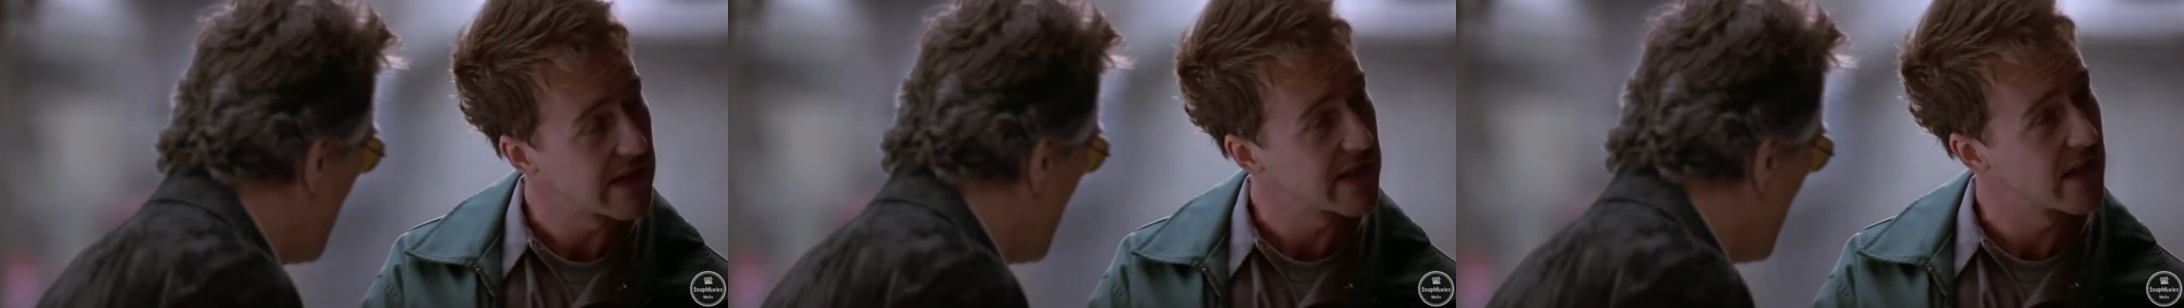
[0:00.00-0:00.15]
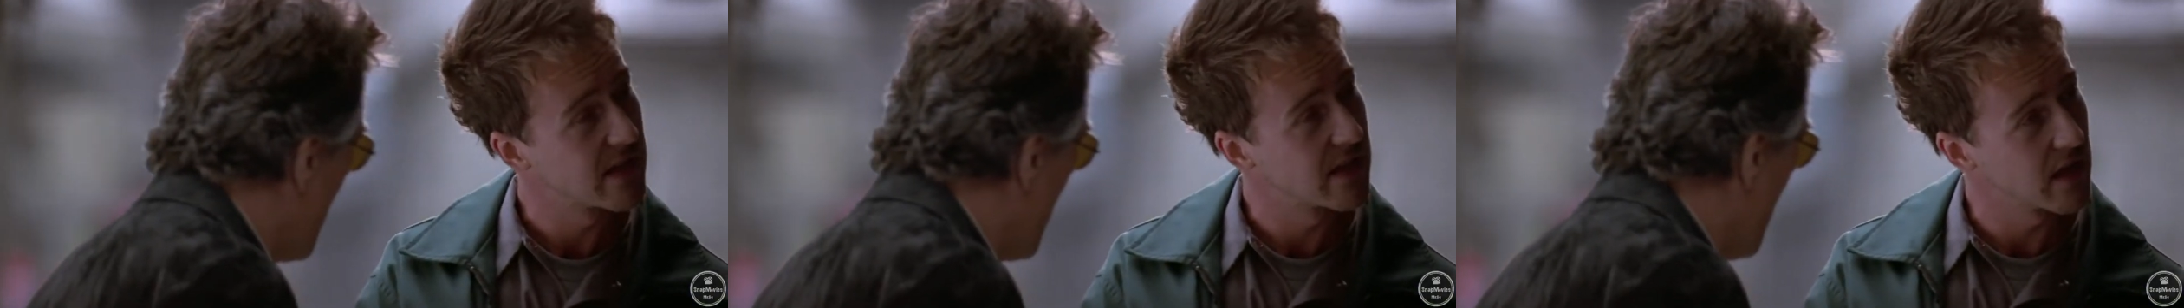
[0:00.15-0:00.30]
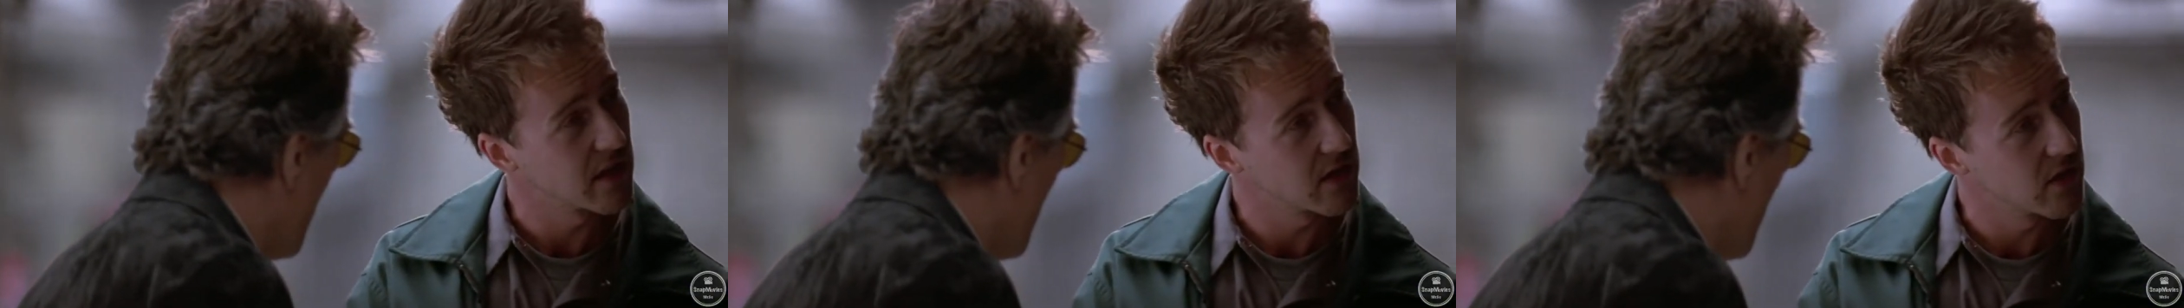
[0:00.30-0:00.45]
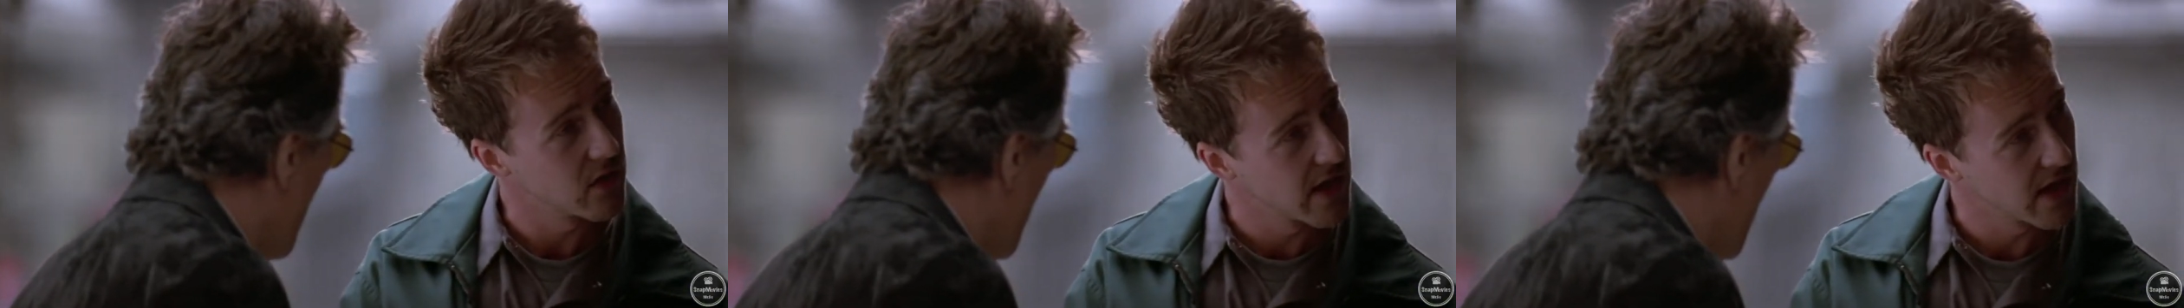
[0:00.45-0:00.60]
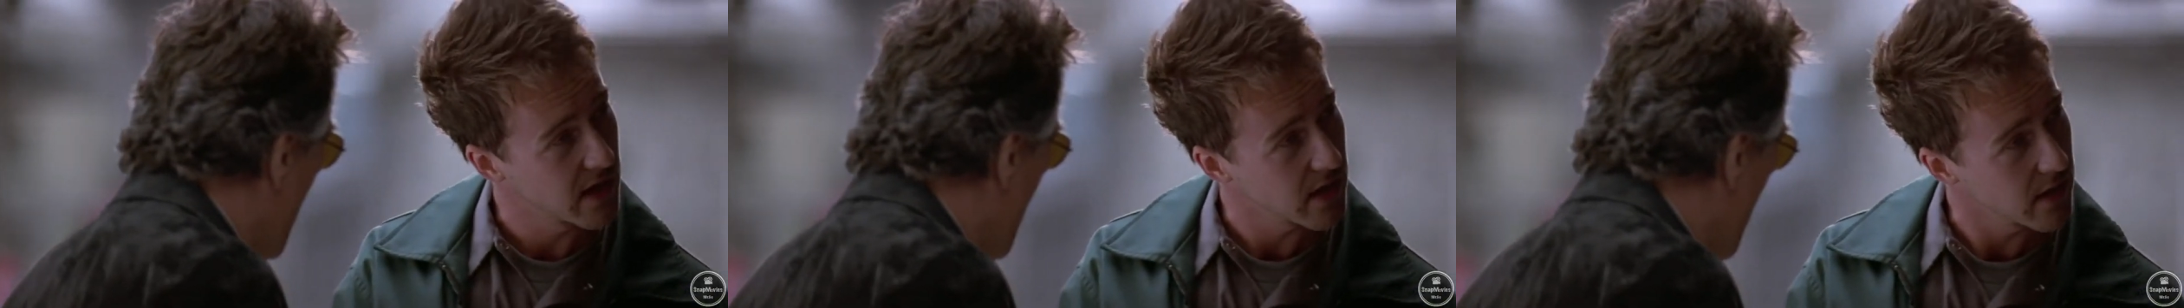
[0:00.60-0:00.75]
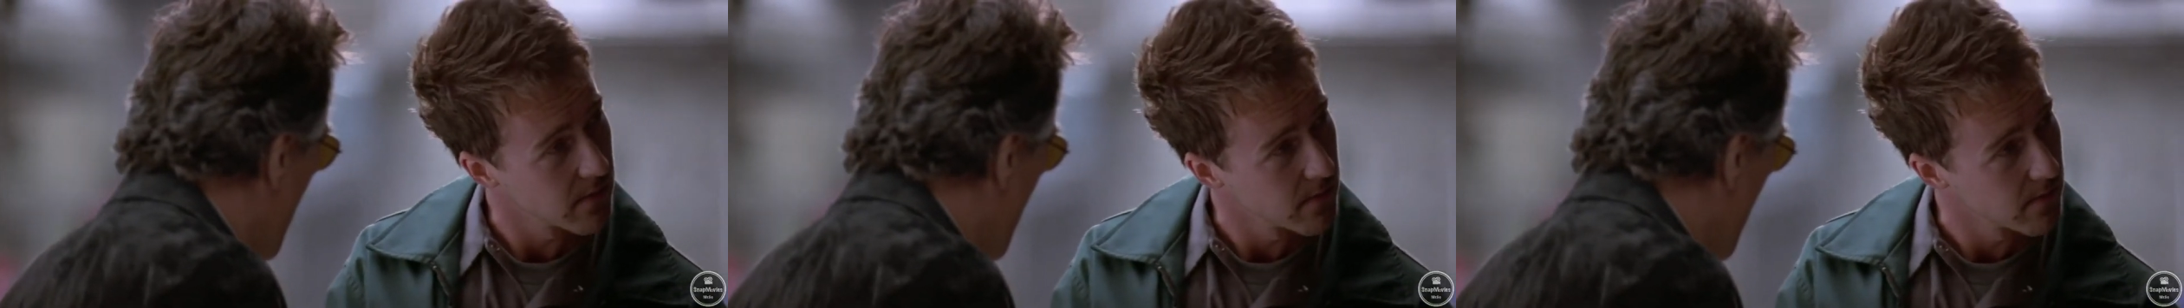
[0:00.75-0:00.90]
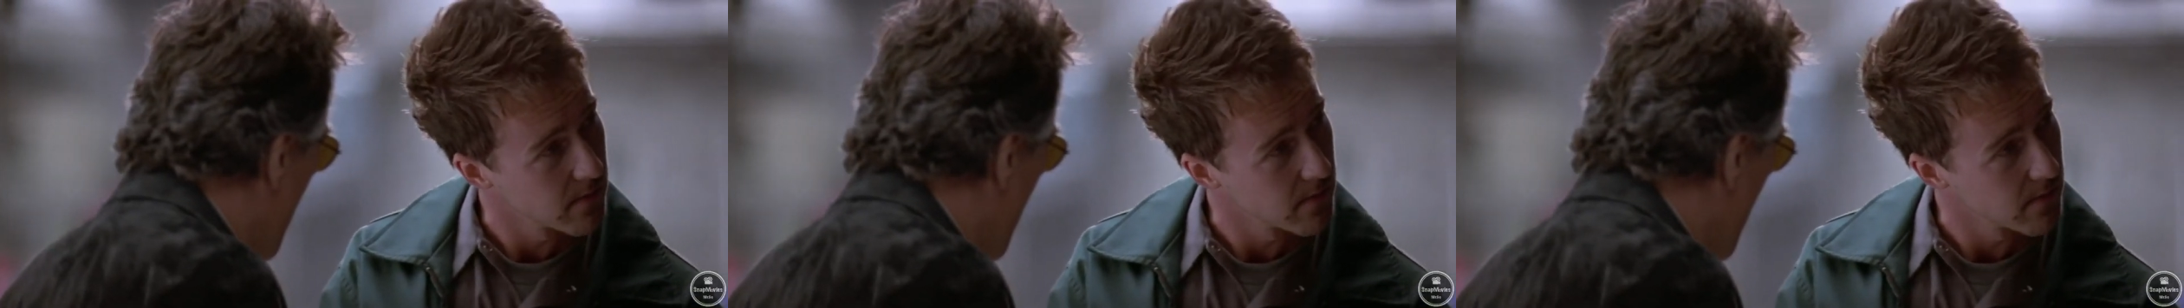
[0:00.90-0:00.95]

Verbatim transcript: said thank you, Nick.